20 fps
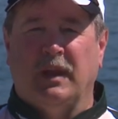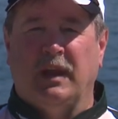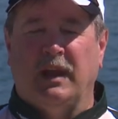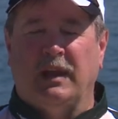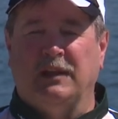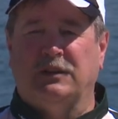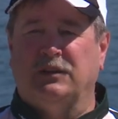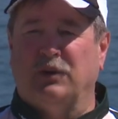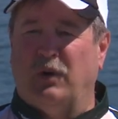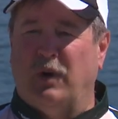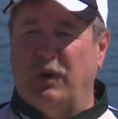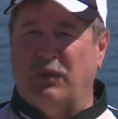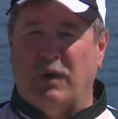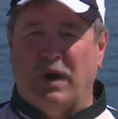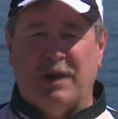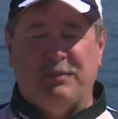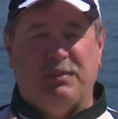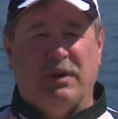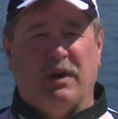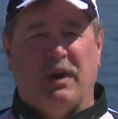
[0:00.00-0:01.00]
And so I
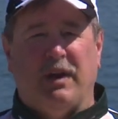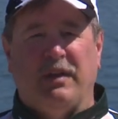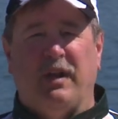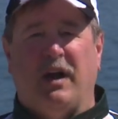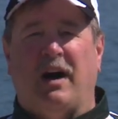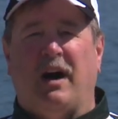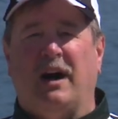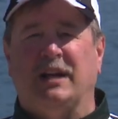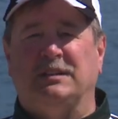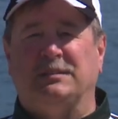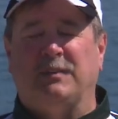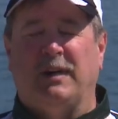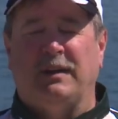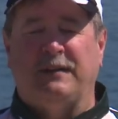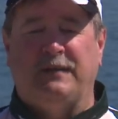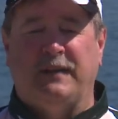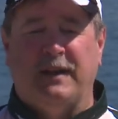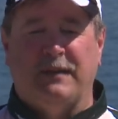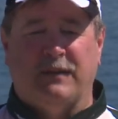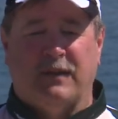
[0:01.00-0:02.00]
want to put all the odds in my
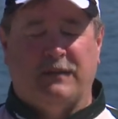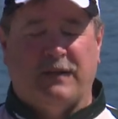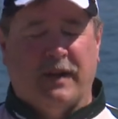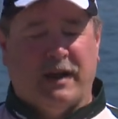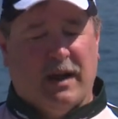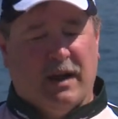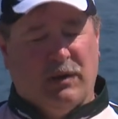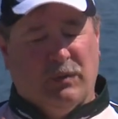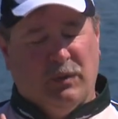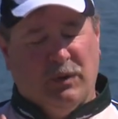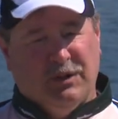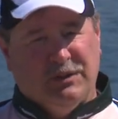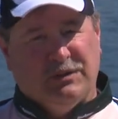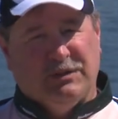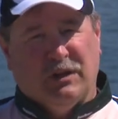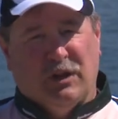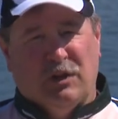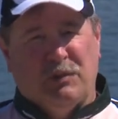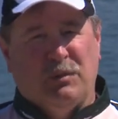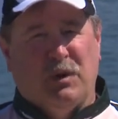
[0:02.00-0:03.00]
favor. If I got a real
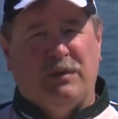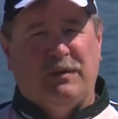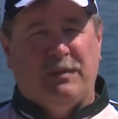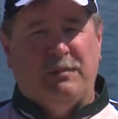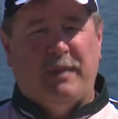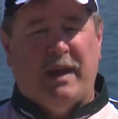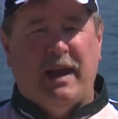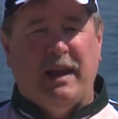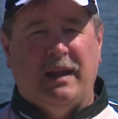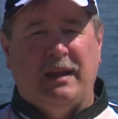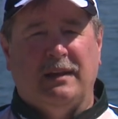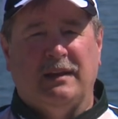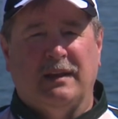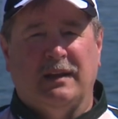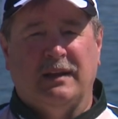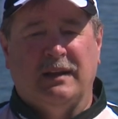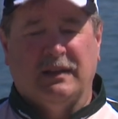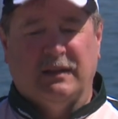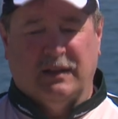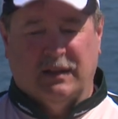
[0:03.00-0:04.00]
slow moving bait
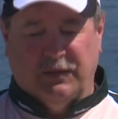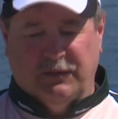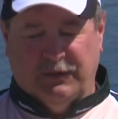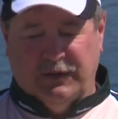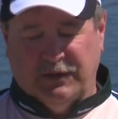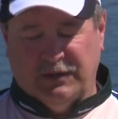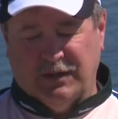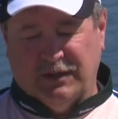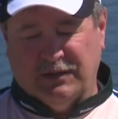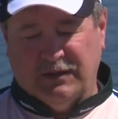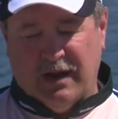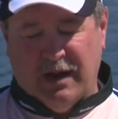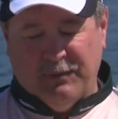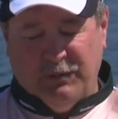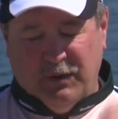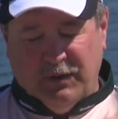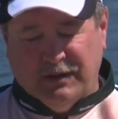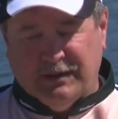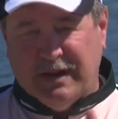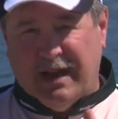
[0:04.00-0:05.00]
that the fish has time
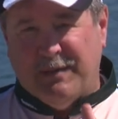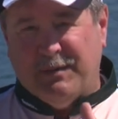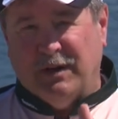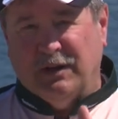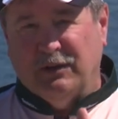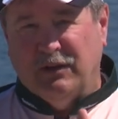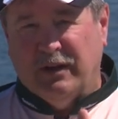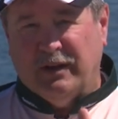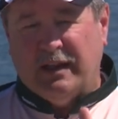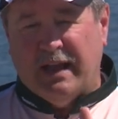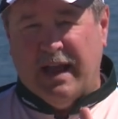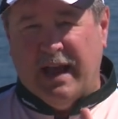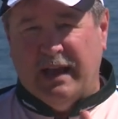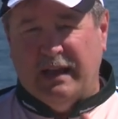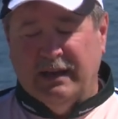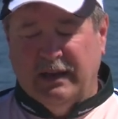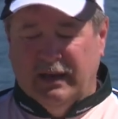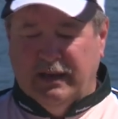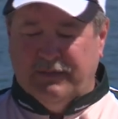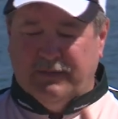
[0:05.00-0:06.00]
to examine and look
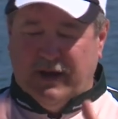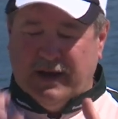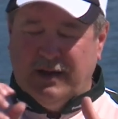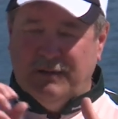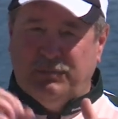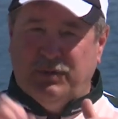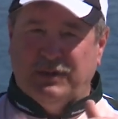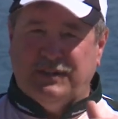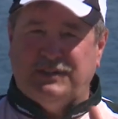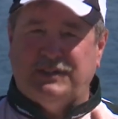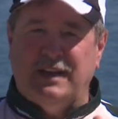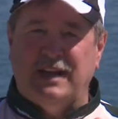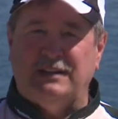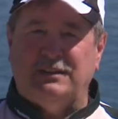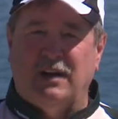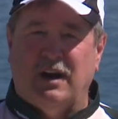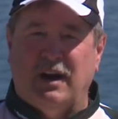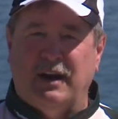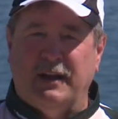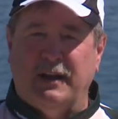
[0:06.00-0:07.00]
at, if I can put
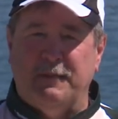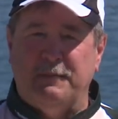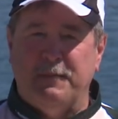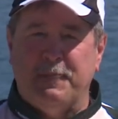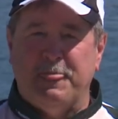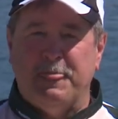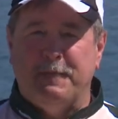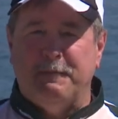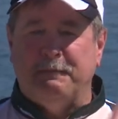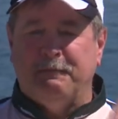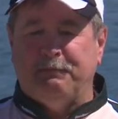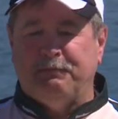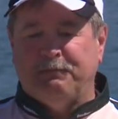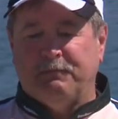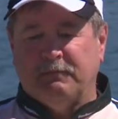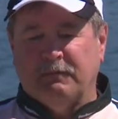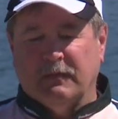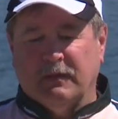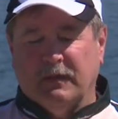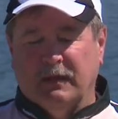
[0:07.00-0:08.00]
scent on it
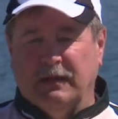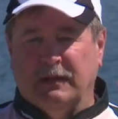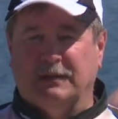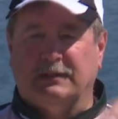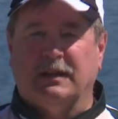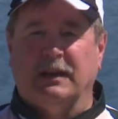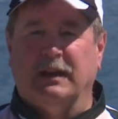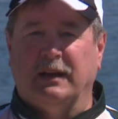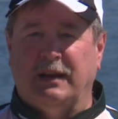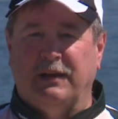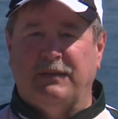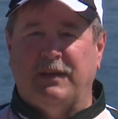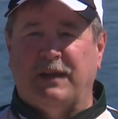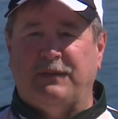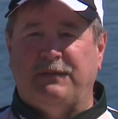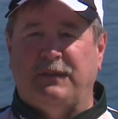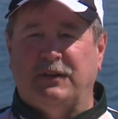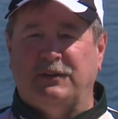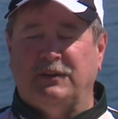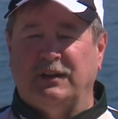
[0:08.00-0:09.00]
and it's going to give
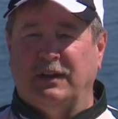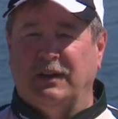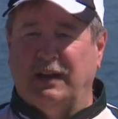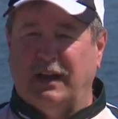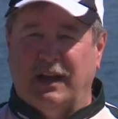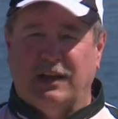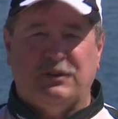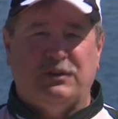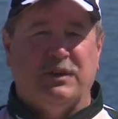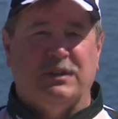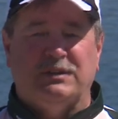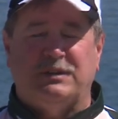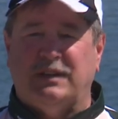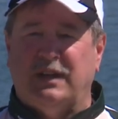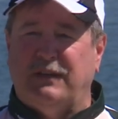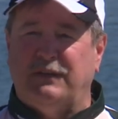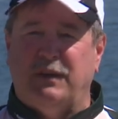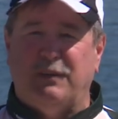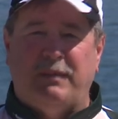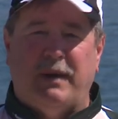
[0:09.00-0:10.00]
that fish an extra
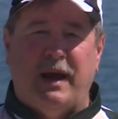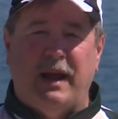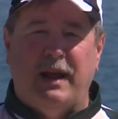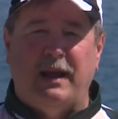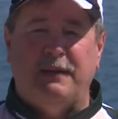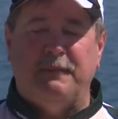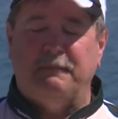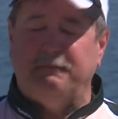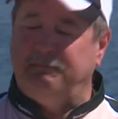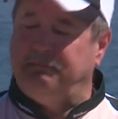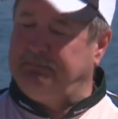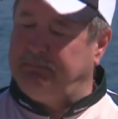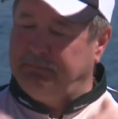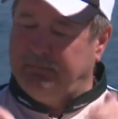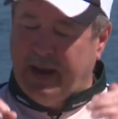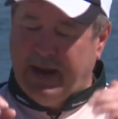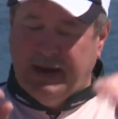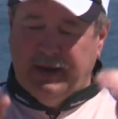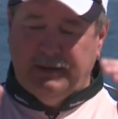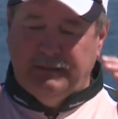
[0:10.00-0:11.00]
incentive to bite
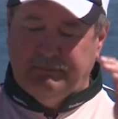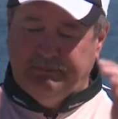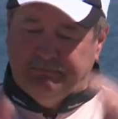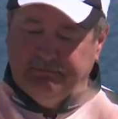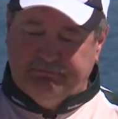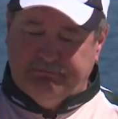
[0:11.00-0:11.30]
it,